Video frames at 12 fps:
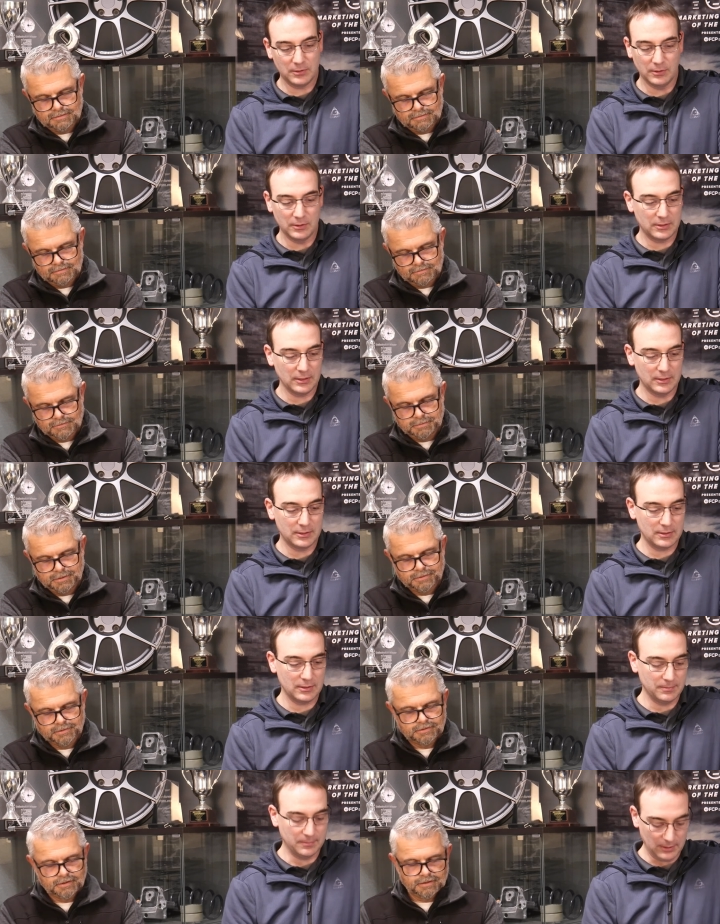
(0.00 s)
Speaker 1: You know, so it's,
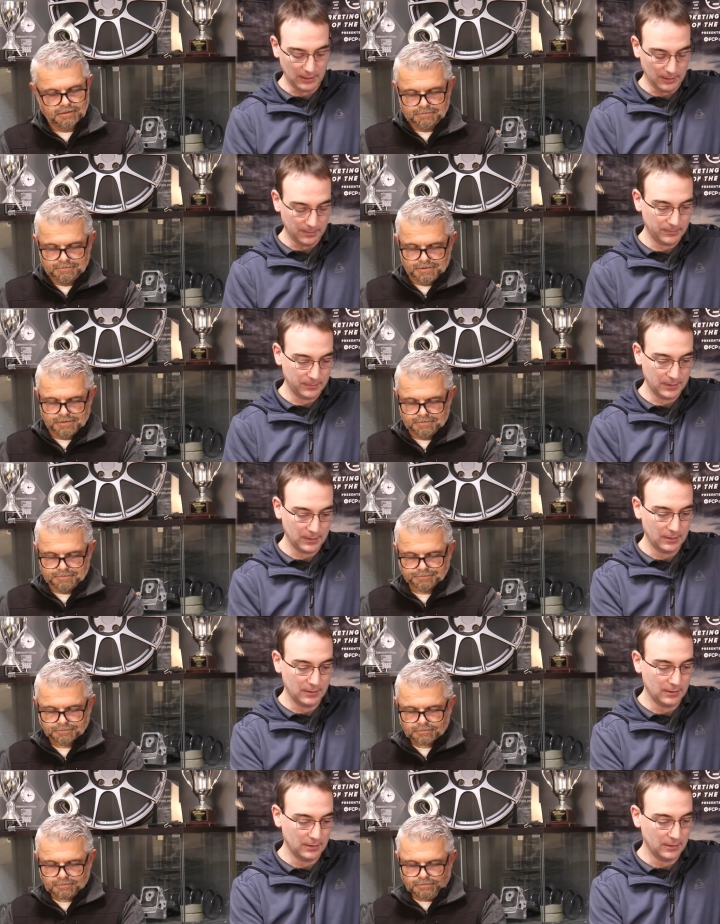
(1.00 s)
what it's people say, yeah,
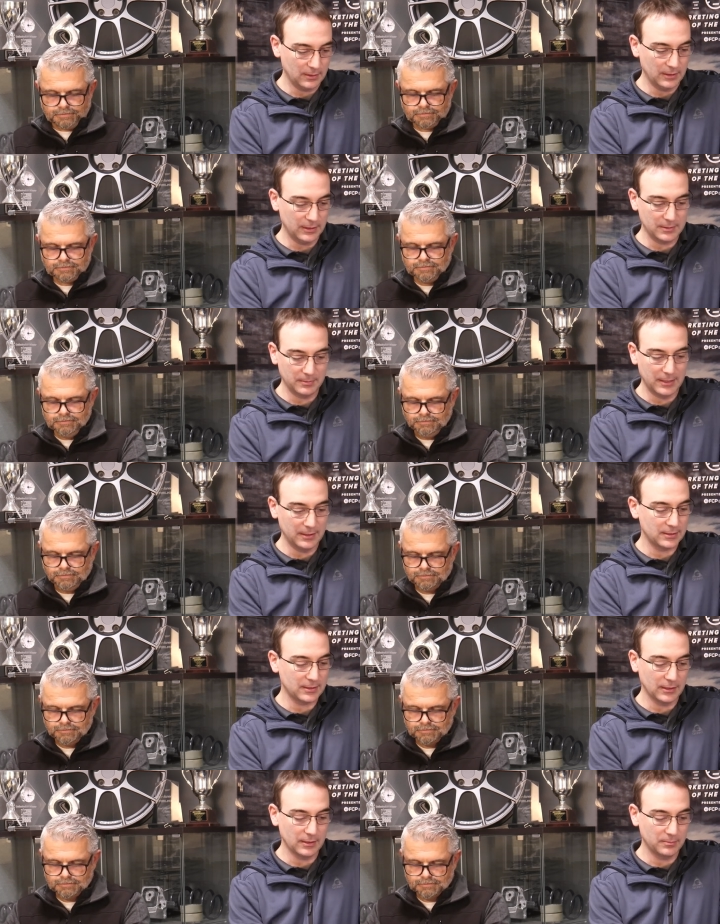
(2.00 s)
they're, they're, it's a
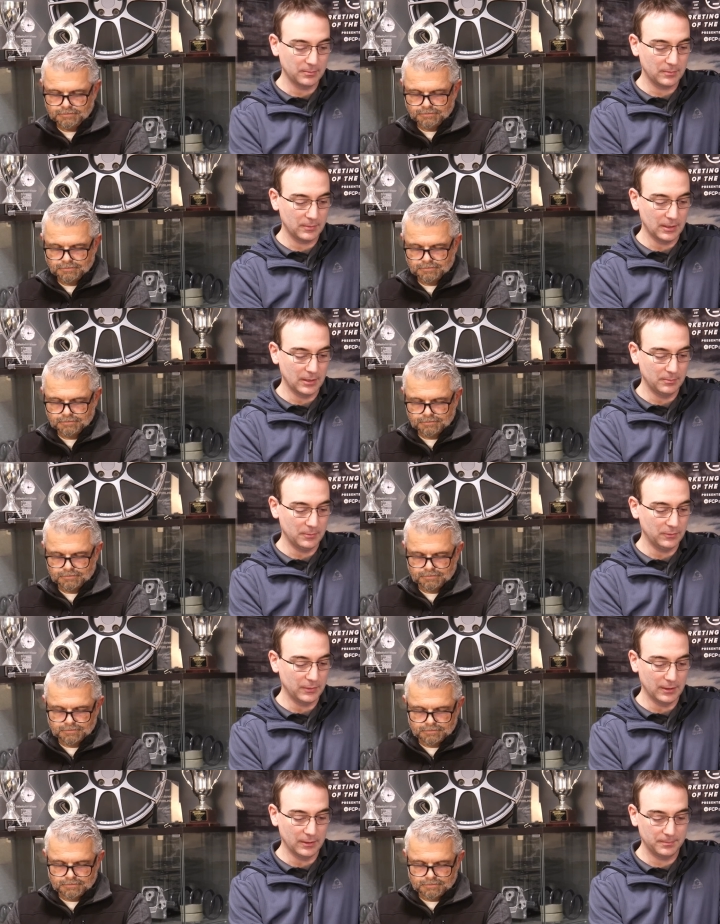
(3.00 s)
maintenance item.
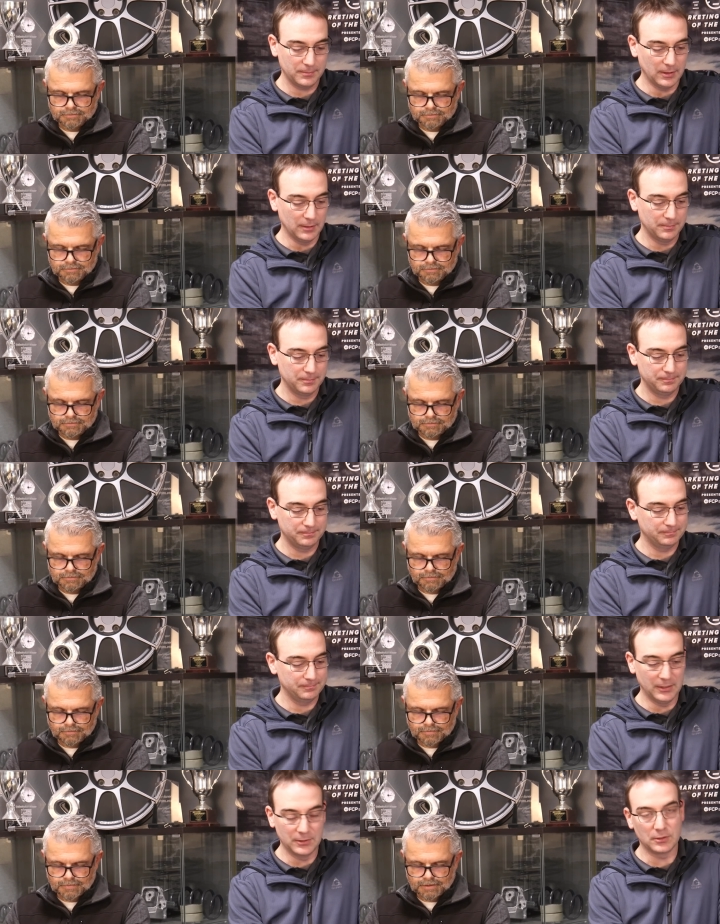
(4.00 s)
Um, you've got to yeah.
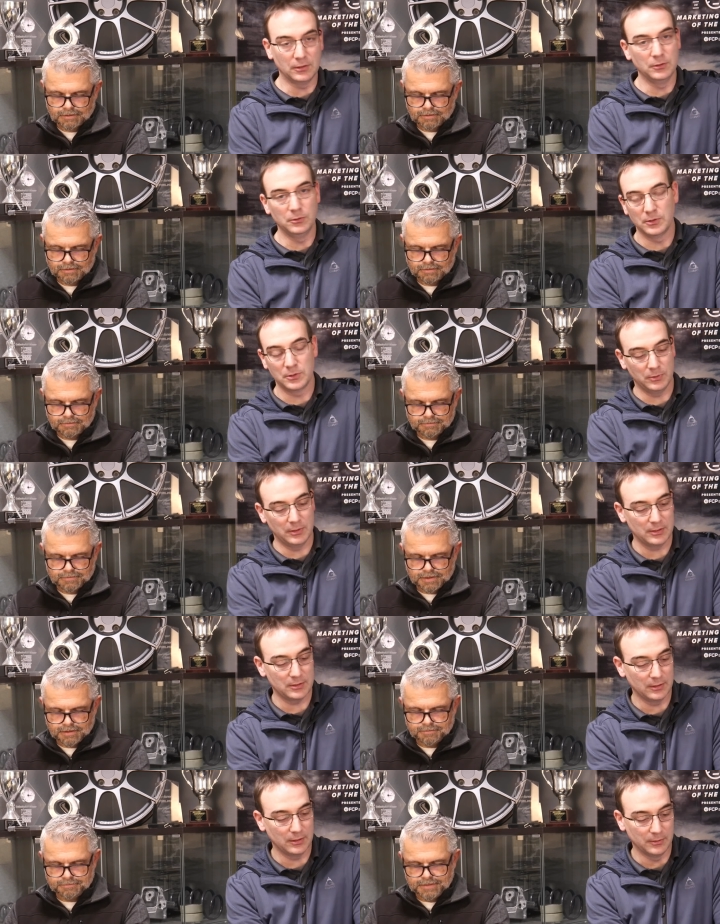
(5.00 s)
install new
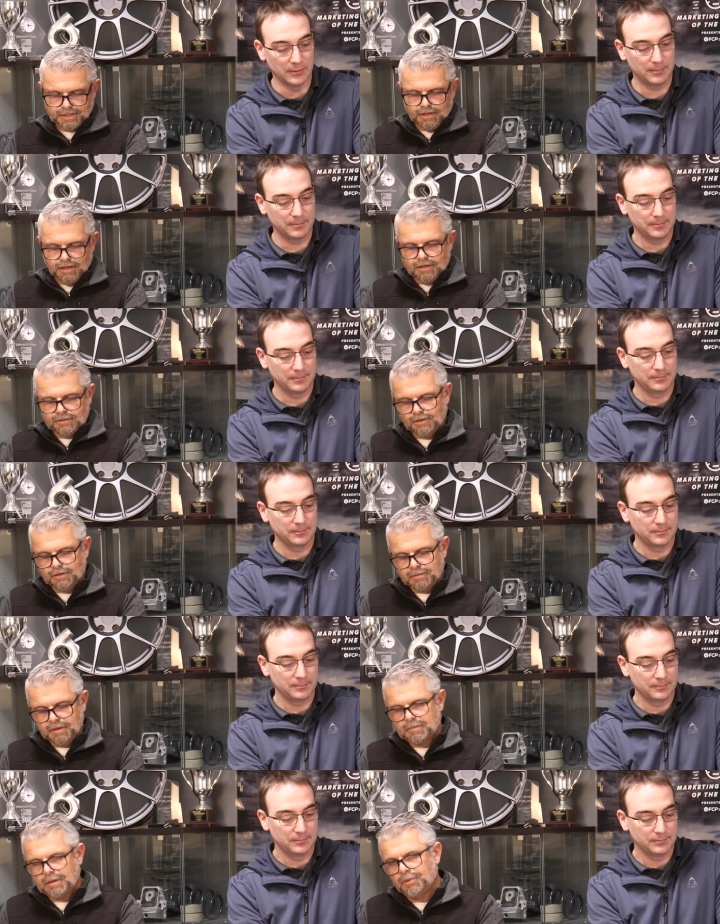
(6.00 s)
ones when
Speaker 2: they yeah. start going.
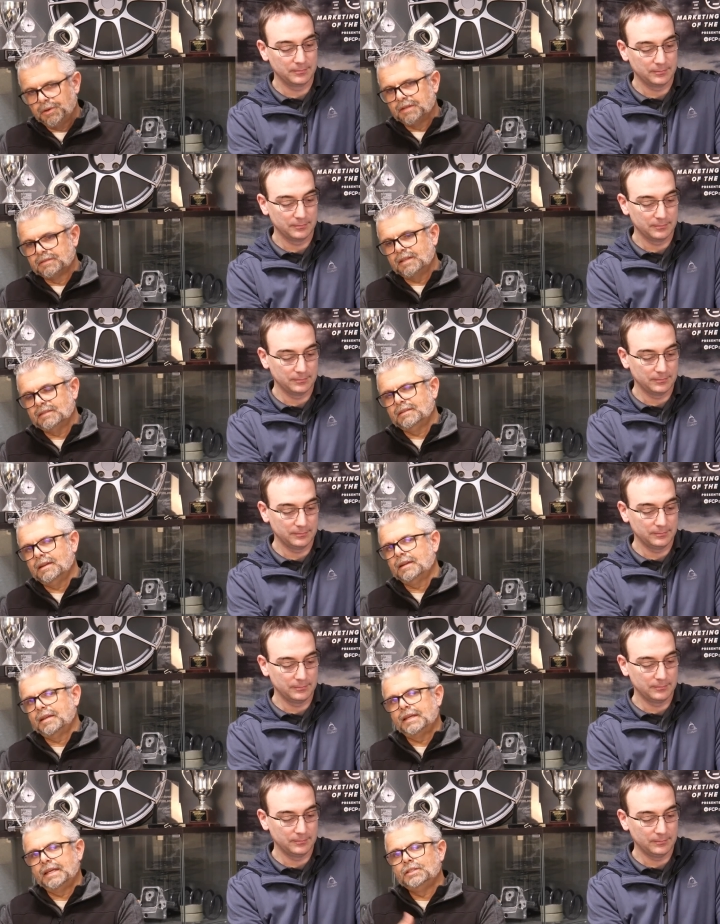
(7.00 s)
So my point is,
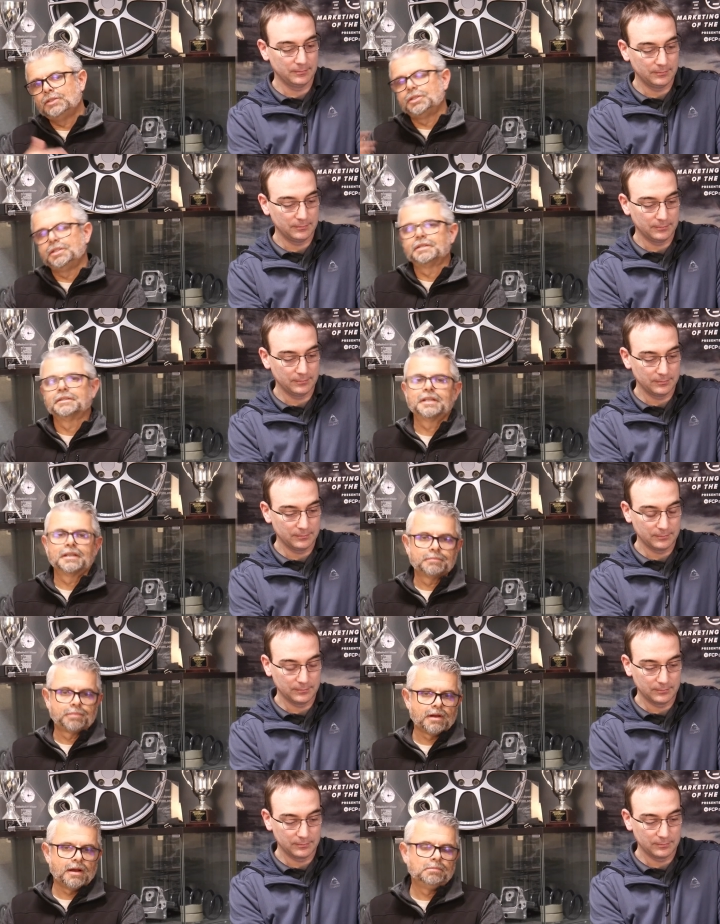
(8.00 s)
it's not an
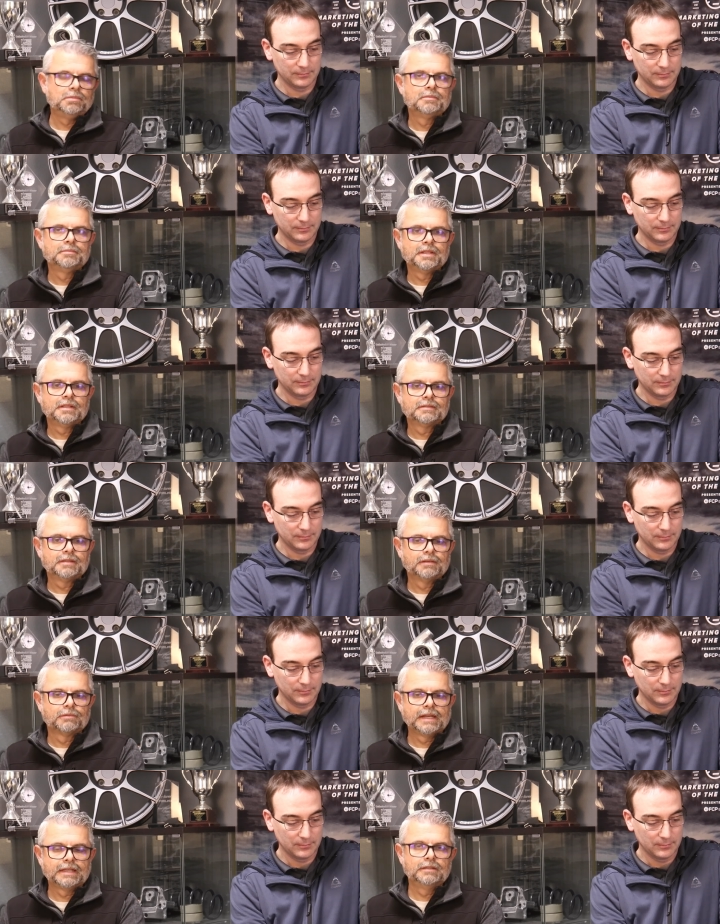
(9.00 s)
engineering problem.
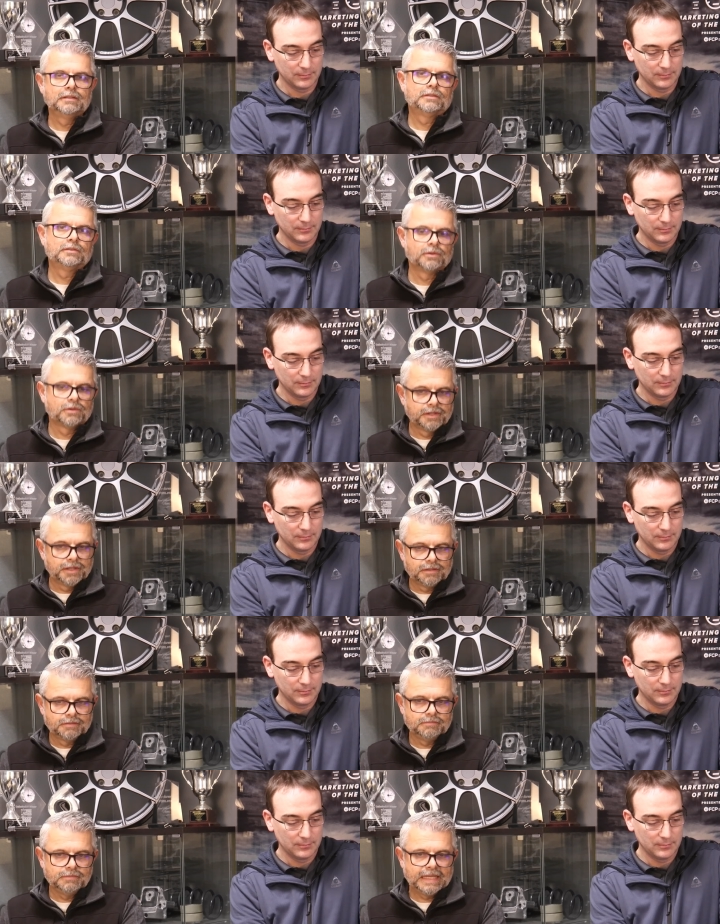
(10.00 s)
It's a
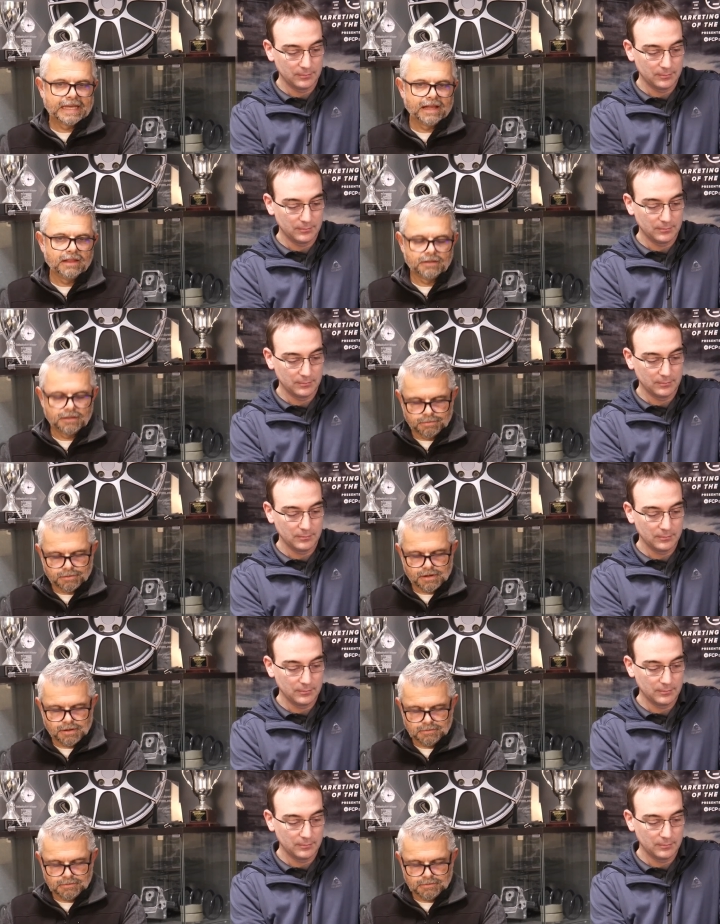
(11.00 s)
regulatory legality